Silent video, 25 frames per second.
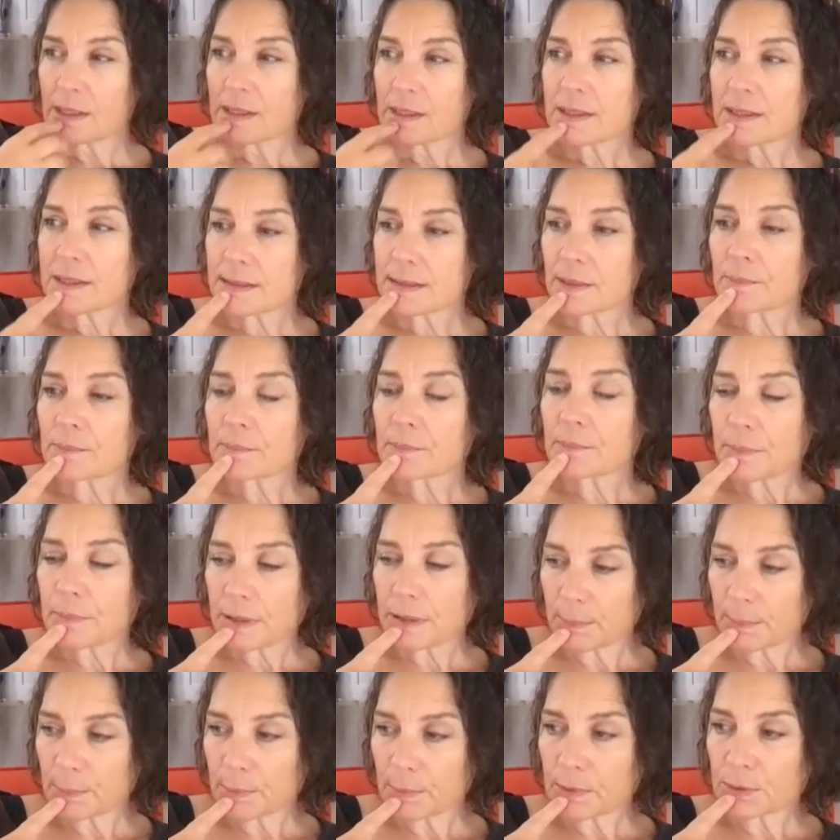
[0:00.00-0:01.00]
Some
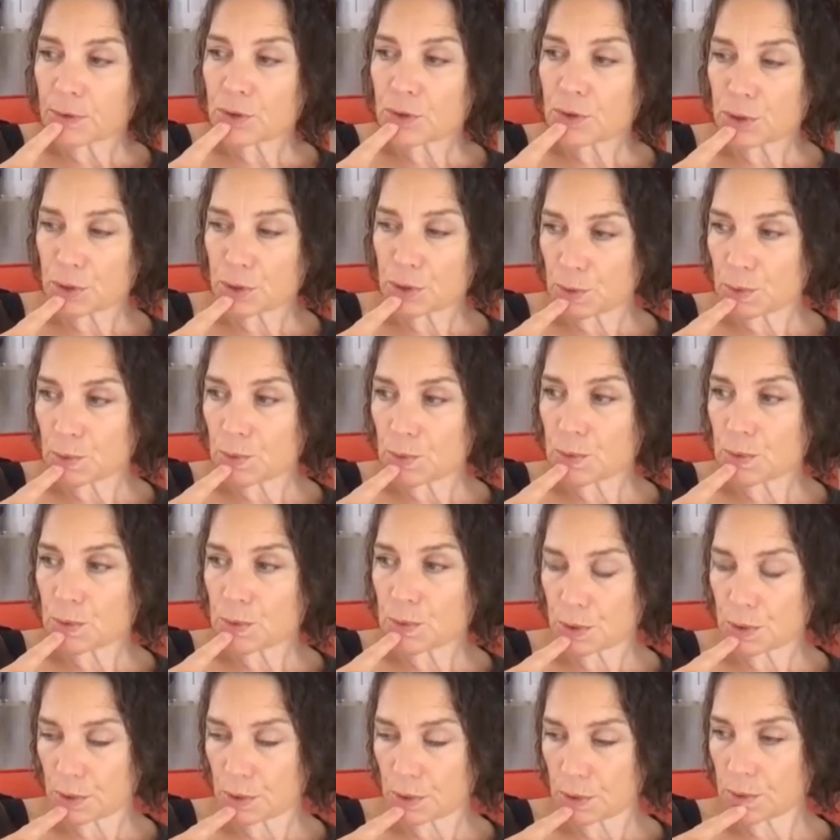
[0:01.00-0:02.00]
people choose
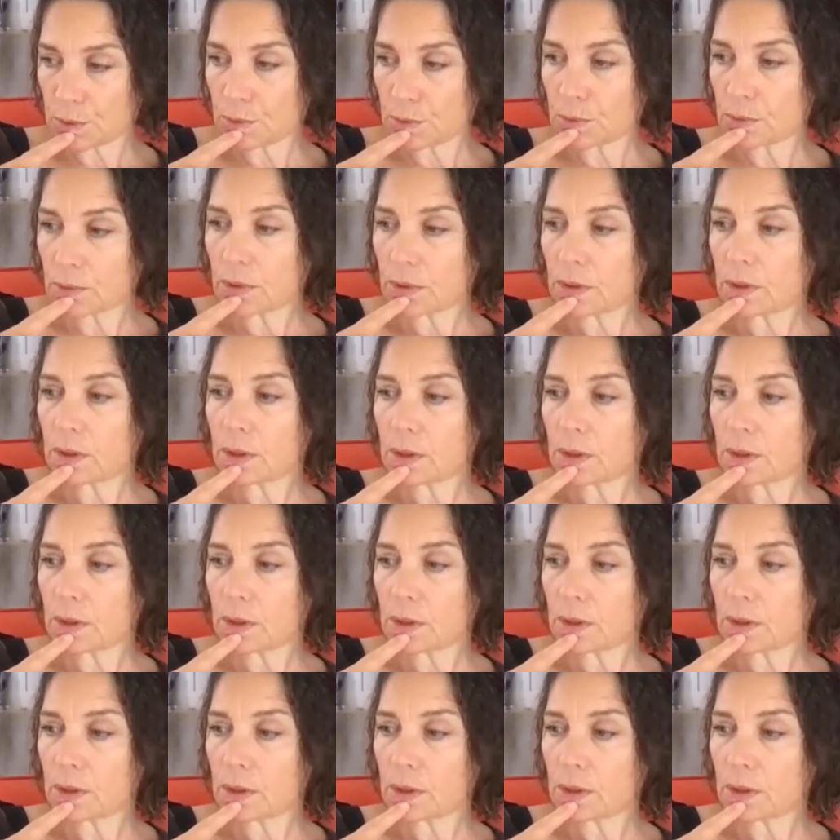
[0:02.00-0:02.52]
to